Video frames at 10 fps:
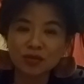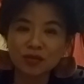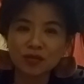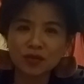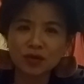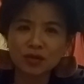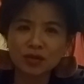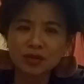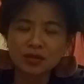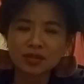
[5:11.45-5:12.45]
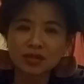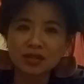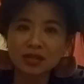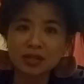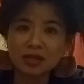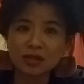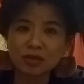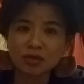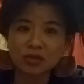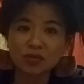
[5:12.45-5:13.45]
fulfill this need or
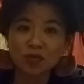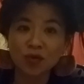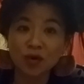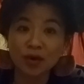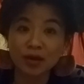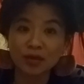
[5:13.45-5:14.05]
this void,